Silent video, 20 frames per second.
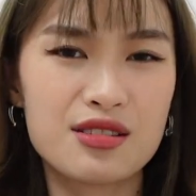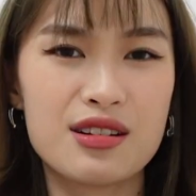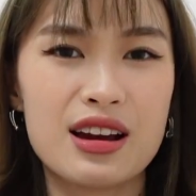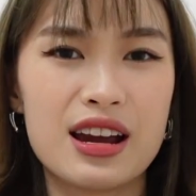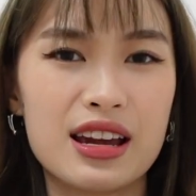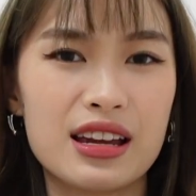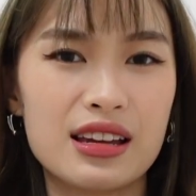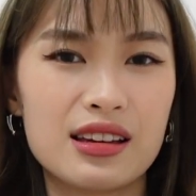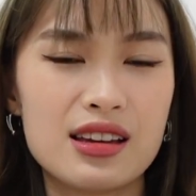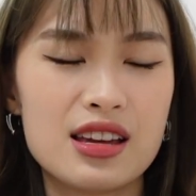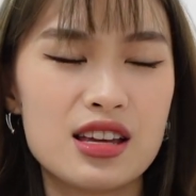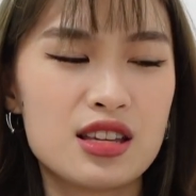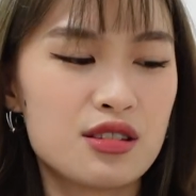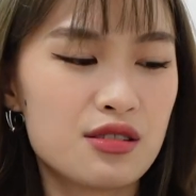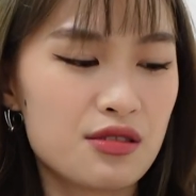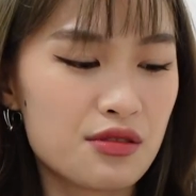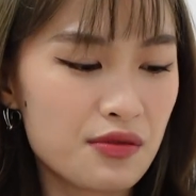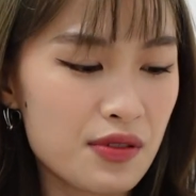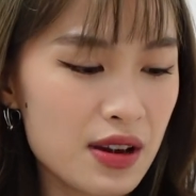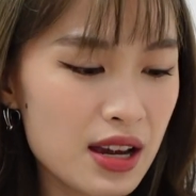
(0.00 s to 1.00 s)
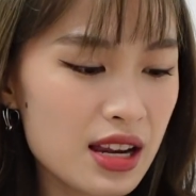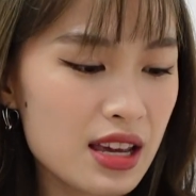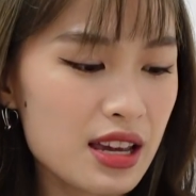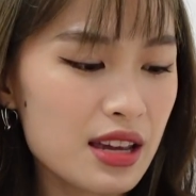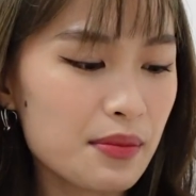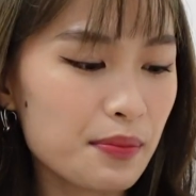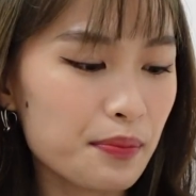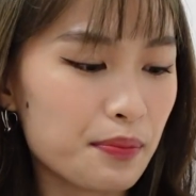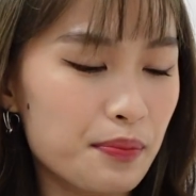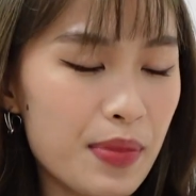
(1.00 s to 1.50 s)
right, it's
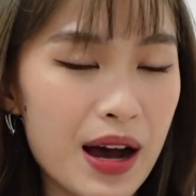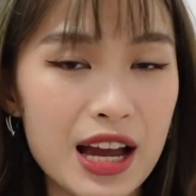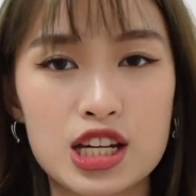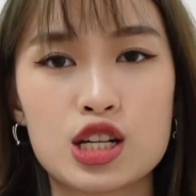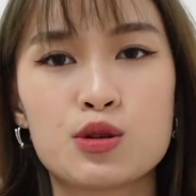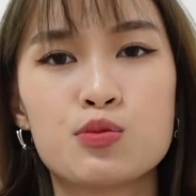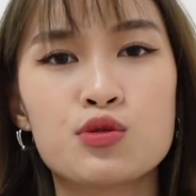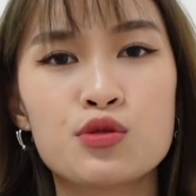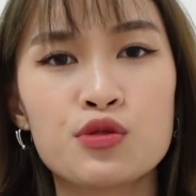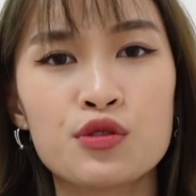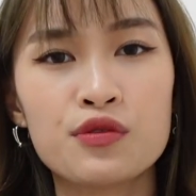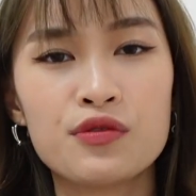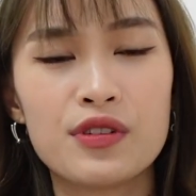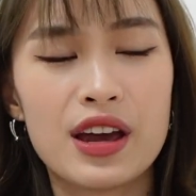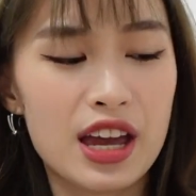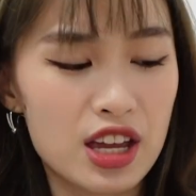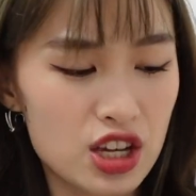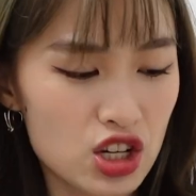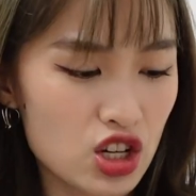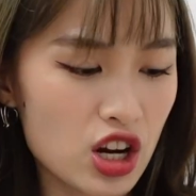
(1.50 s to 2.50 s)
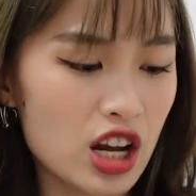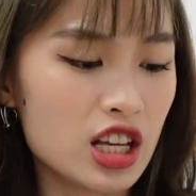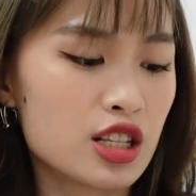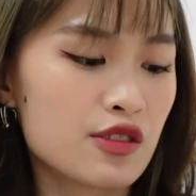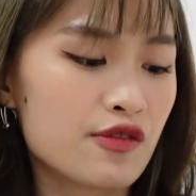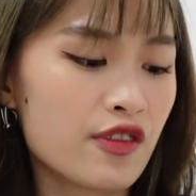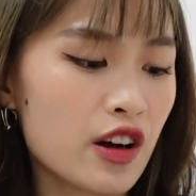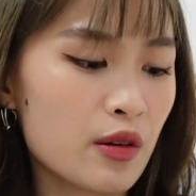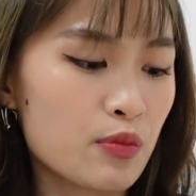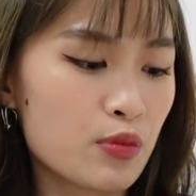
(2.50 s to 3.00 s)
really budge proof and
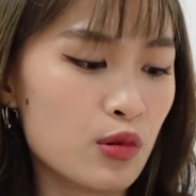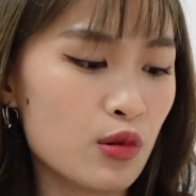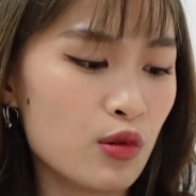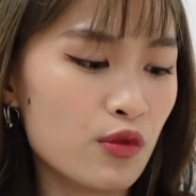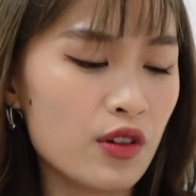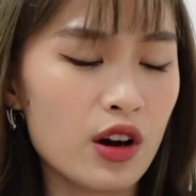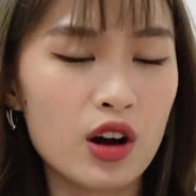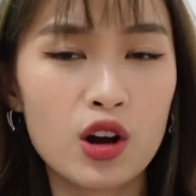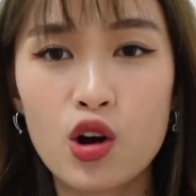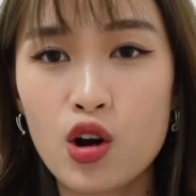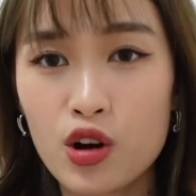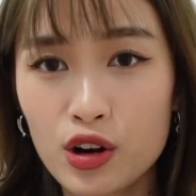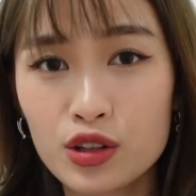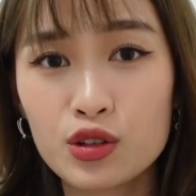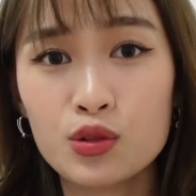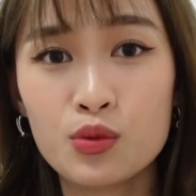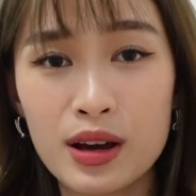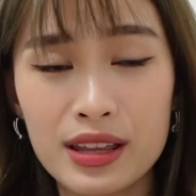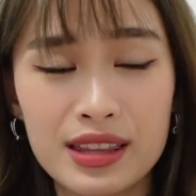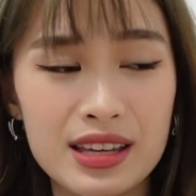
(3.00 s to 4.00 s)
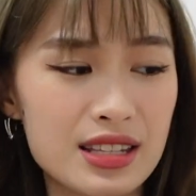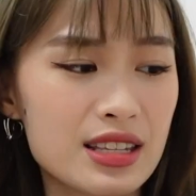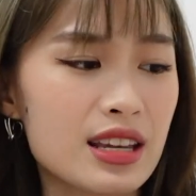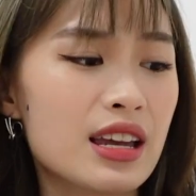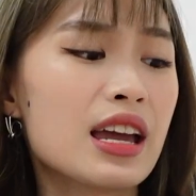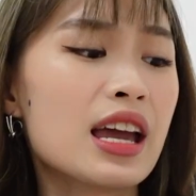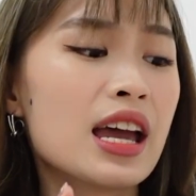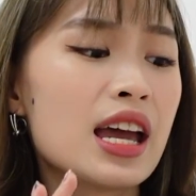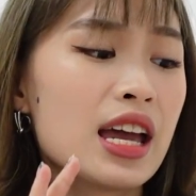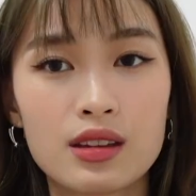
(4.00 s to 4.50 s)
transfer proof according to what they
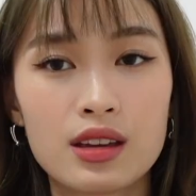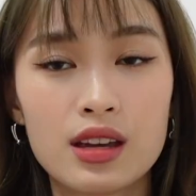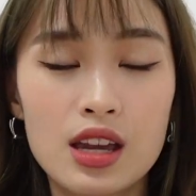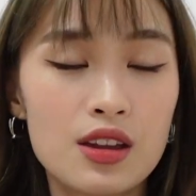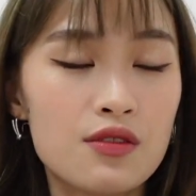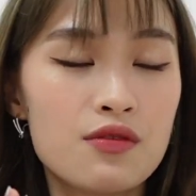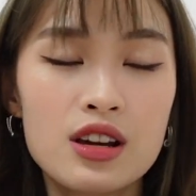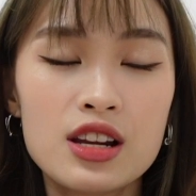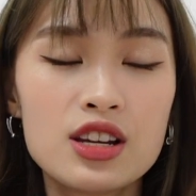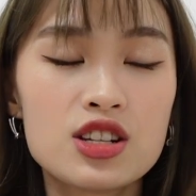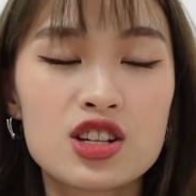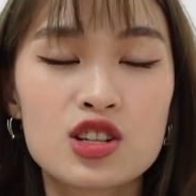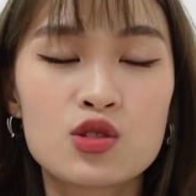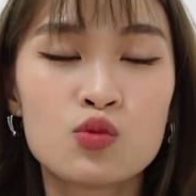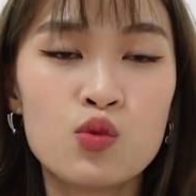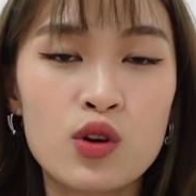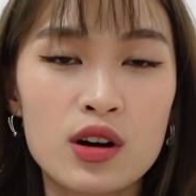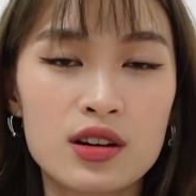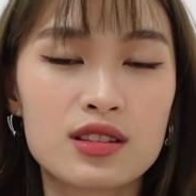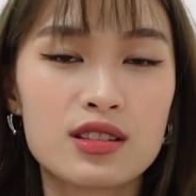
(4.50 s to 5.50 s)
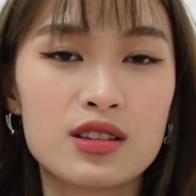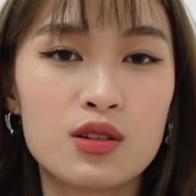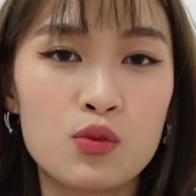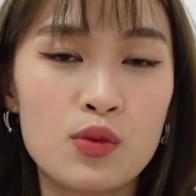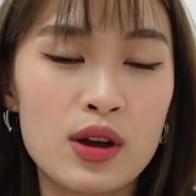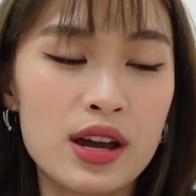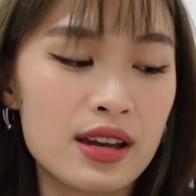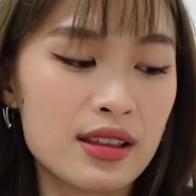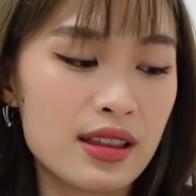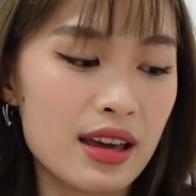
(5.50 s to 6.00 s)
say. It really just works the
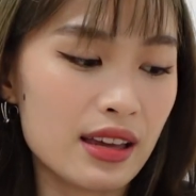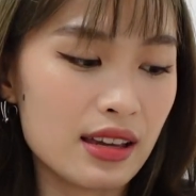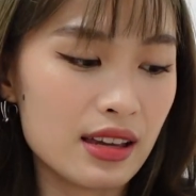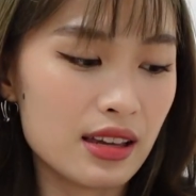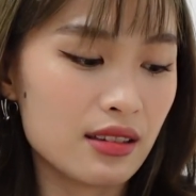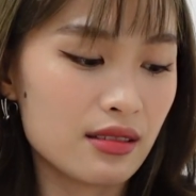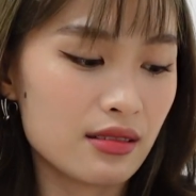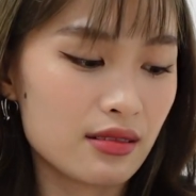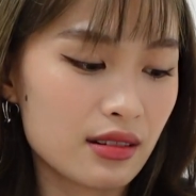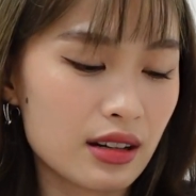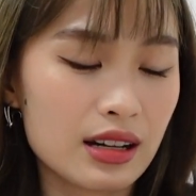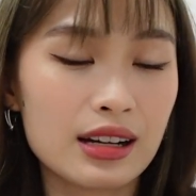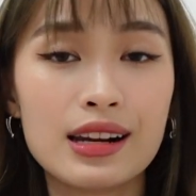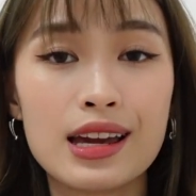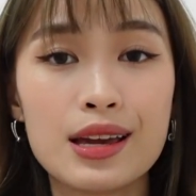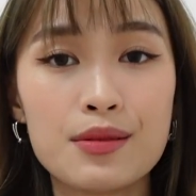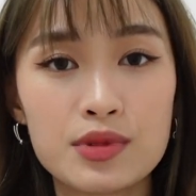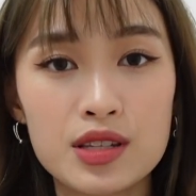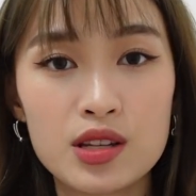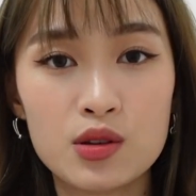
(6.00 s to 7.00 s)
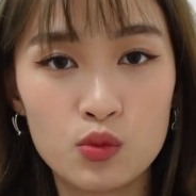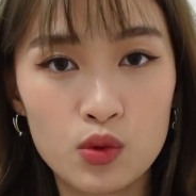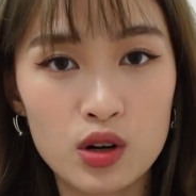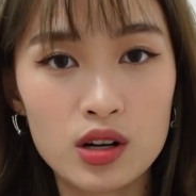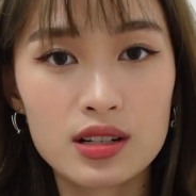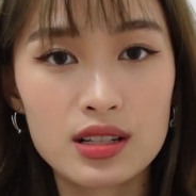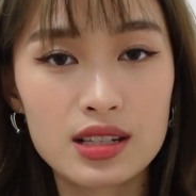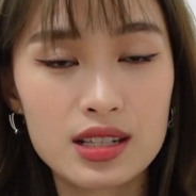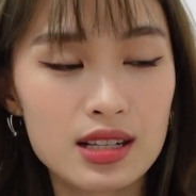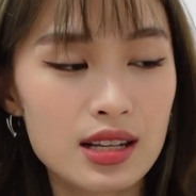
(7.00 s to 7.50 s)
way that it claims it
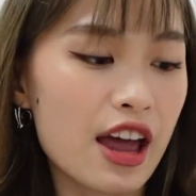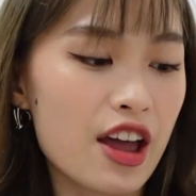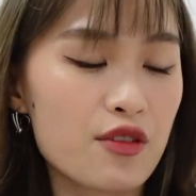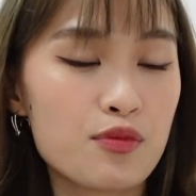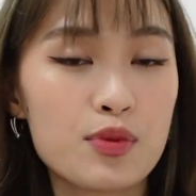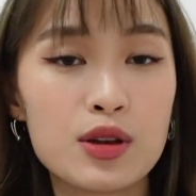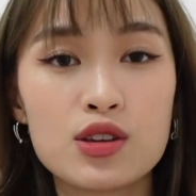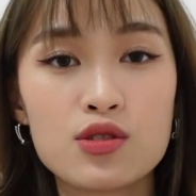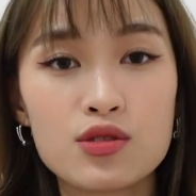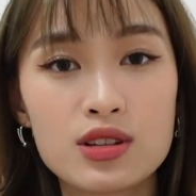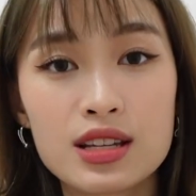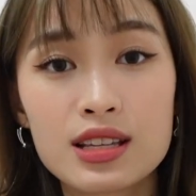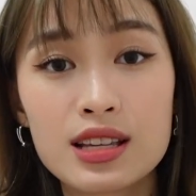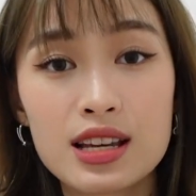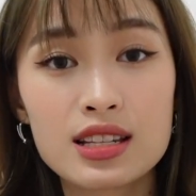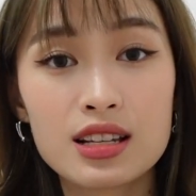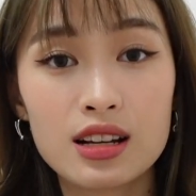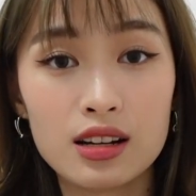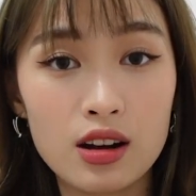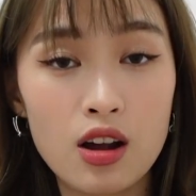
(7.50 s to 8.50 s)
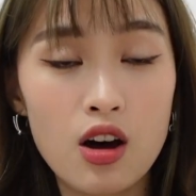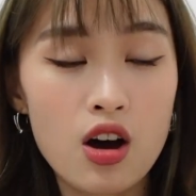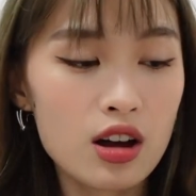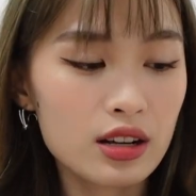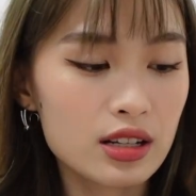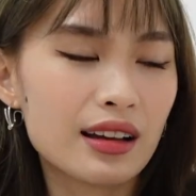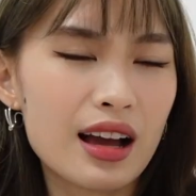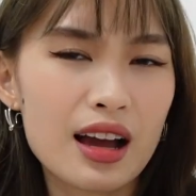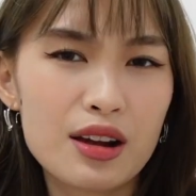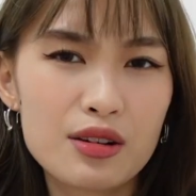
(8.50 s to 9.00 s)
works. I have been using this a
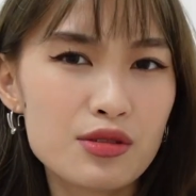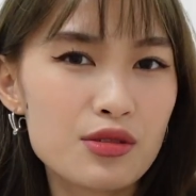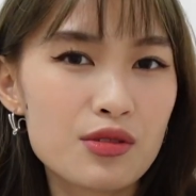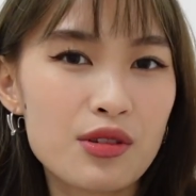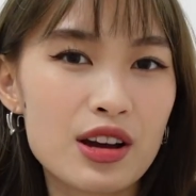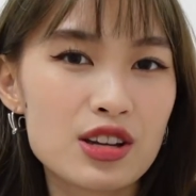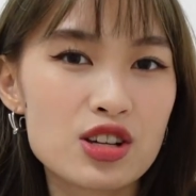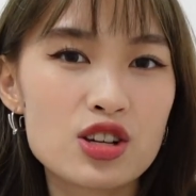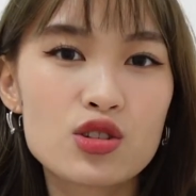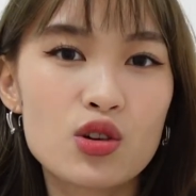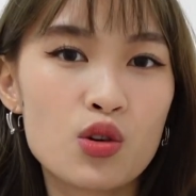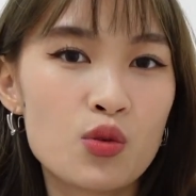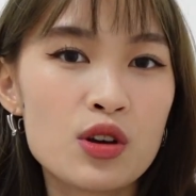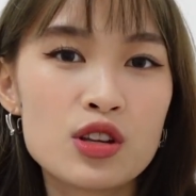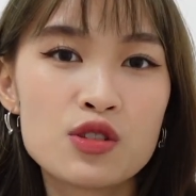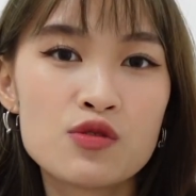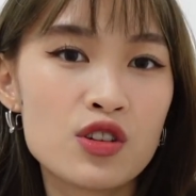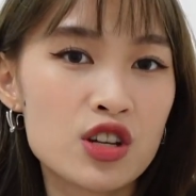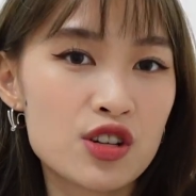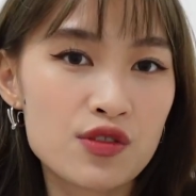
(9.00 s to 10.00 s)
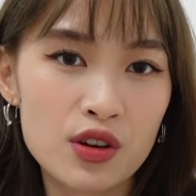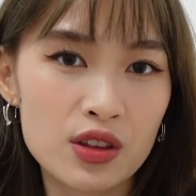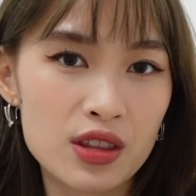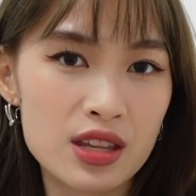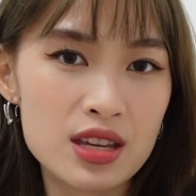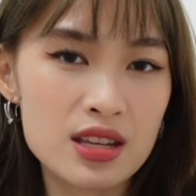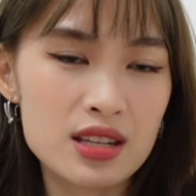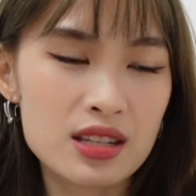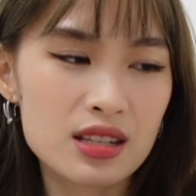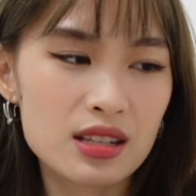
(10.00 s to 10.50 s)
lot. I don't know, I just always reach for
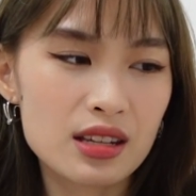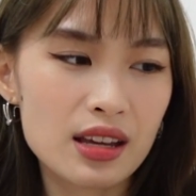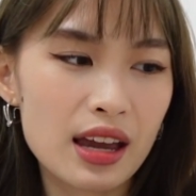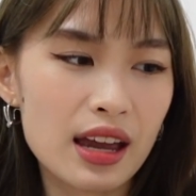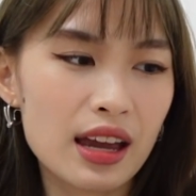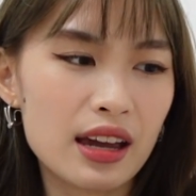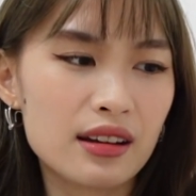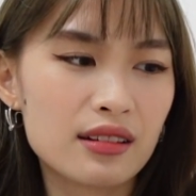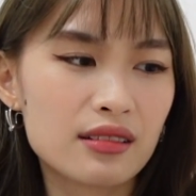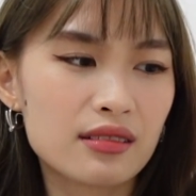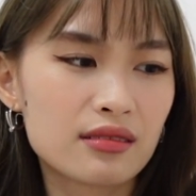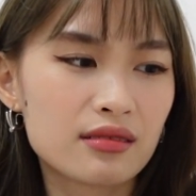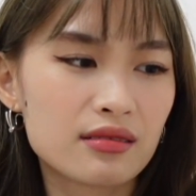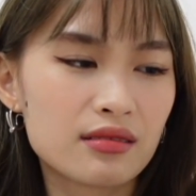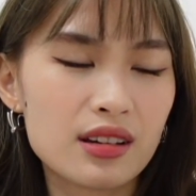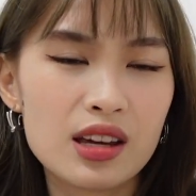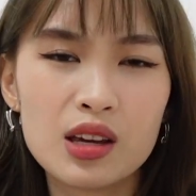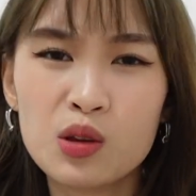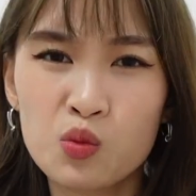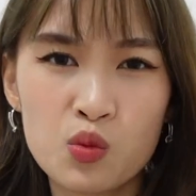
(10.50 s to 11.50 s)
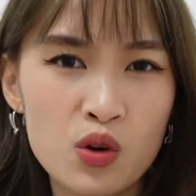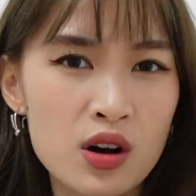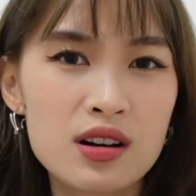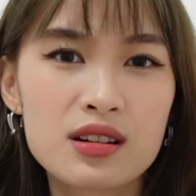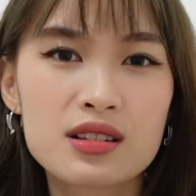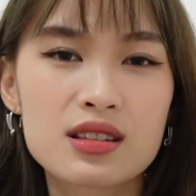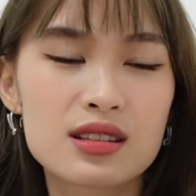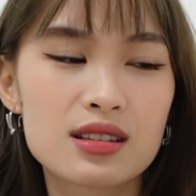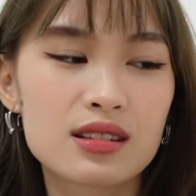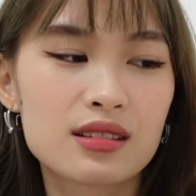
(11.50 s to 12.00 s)
this and it
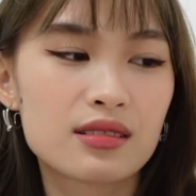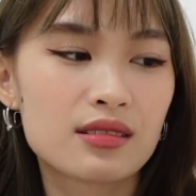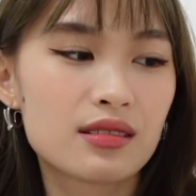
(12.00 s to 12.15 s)
works.